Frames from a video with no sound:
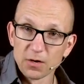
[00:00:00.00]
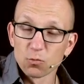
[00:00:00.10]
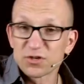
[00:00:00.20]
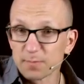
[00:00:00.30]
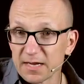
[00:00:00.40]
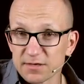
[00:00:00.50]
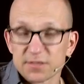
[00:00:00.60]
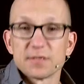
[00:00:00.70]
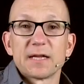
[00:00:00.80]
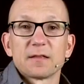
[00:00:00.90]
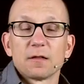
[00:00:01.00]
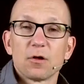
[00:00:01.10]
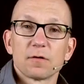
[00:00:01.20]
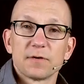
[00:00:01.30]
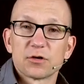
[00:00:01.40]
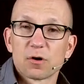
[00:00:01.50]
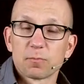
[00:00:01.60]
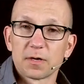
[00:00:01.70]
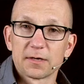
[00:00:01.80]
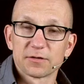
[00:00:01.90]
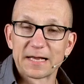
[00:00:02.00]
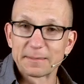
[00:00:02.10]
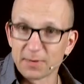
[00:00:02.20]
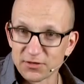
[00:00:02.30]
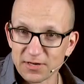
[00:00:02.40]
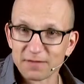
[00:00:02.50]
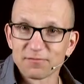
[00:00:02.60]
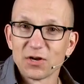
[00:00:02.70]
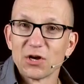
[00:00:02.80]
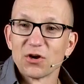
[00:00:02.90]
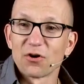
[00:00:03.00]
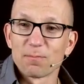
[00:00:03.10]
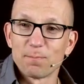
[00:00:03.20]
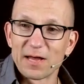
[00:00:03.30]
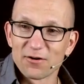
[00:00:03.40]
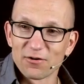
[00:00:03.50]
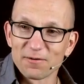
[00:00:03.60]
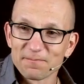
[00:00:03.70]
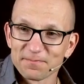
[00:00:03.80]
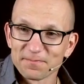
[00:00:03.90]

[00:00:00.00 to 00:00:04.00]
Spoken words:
Which means that a lot of guitar players like myself are better